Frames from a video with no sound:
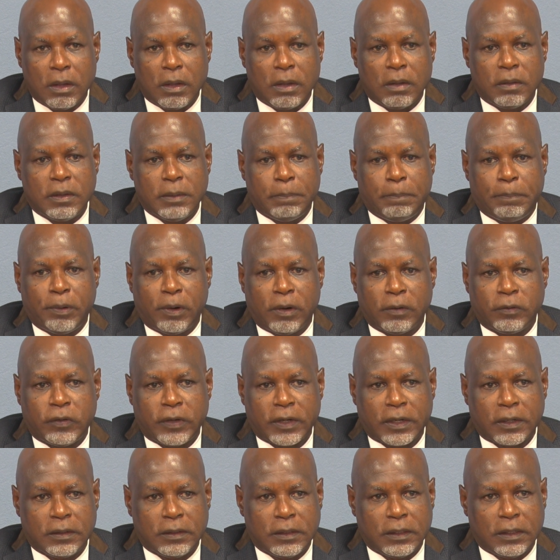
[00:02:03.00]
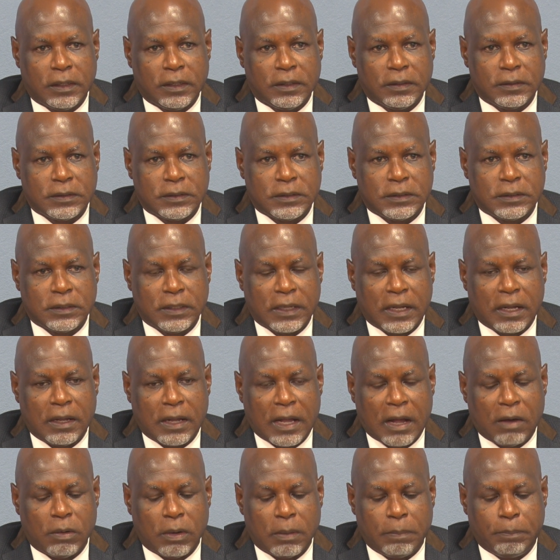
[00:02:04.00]
The project is,
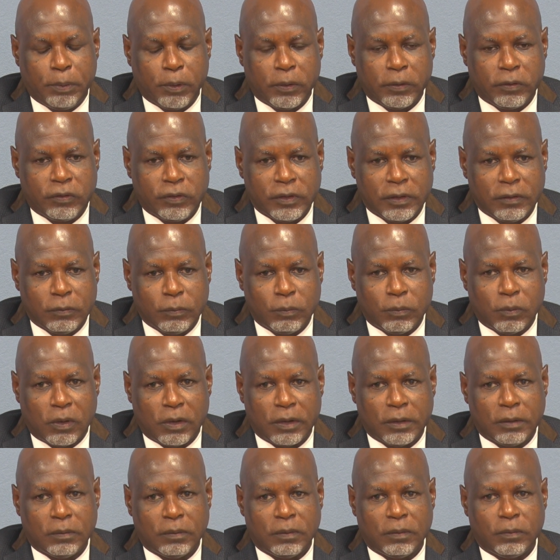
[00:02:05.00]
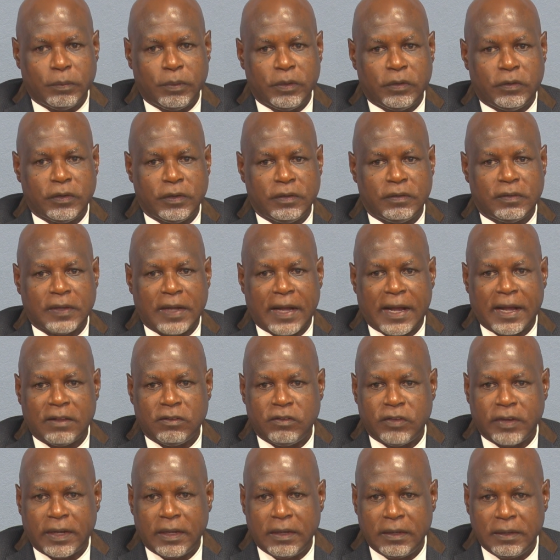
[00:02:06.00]
our approach is one which is
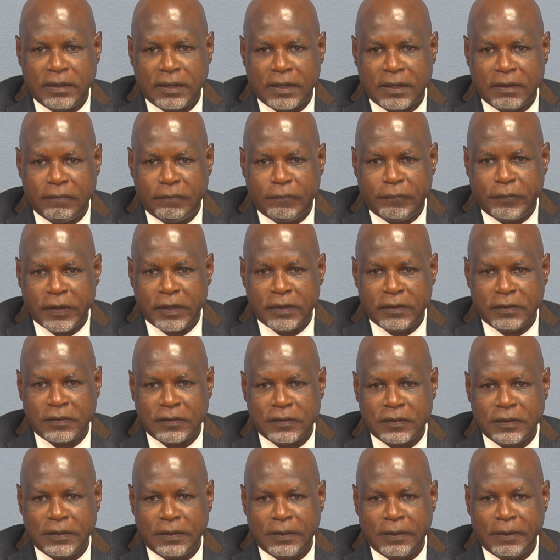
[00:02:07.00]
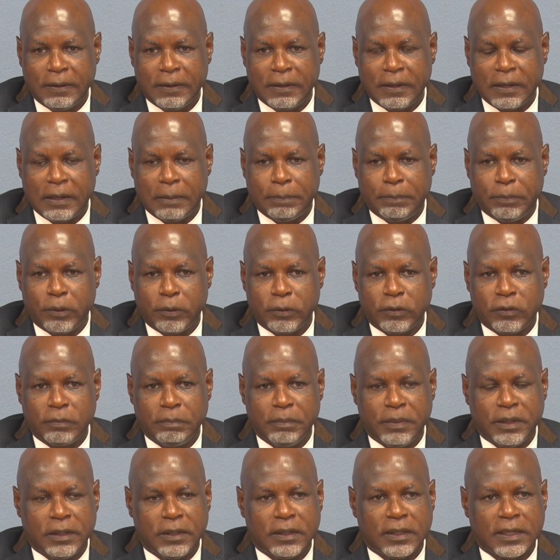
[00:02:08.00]
agile and phased approach,
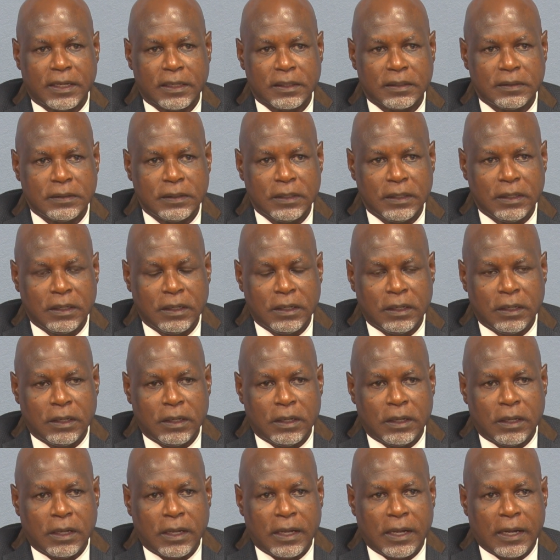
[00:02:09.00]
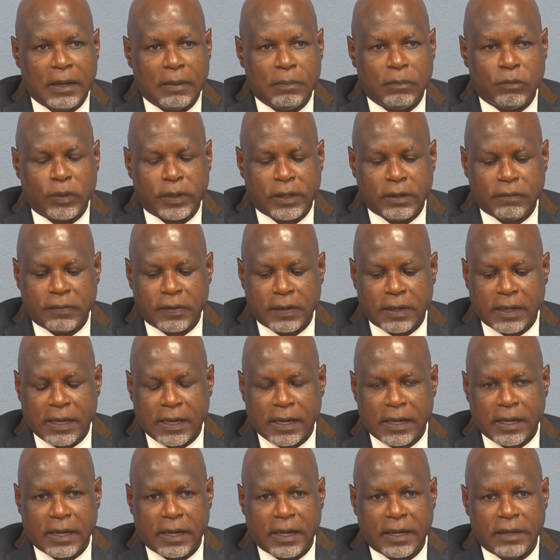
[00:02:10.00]
meaning that
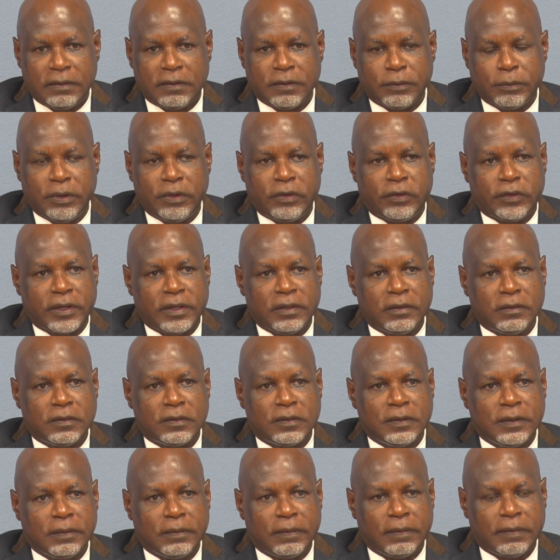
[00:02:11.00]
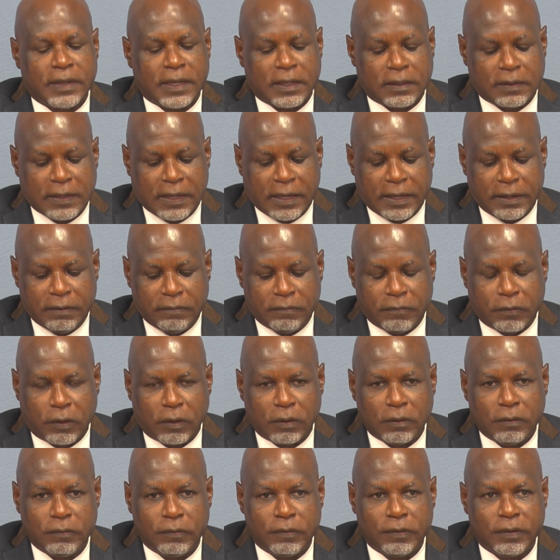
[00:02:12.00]
whatever iterations that are
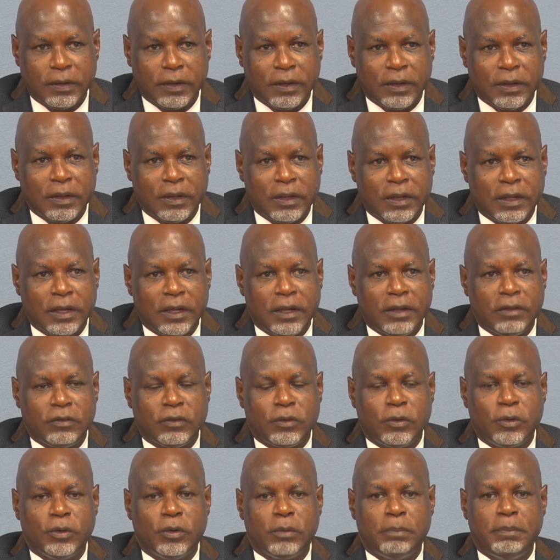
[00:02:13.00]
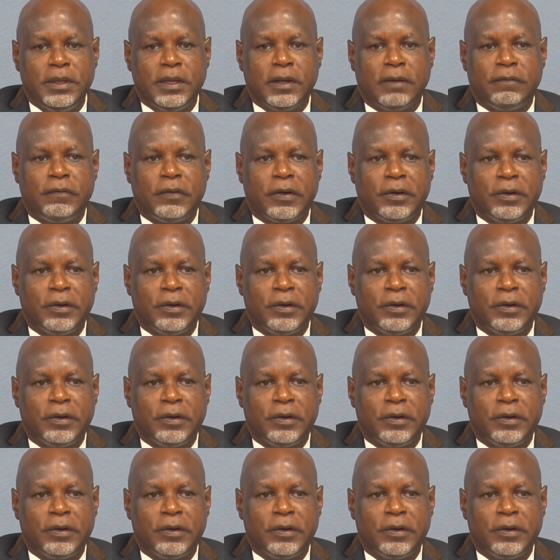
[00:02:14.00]
involved is going to be a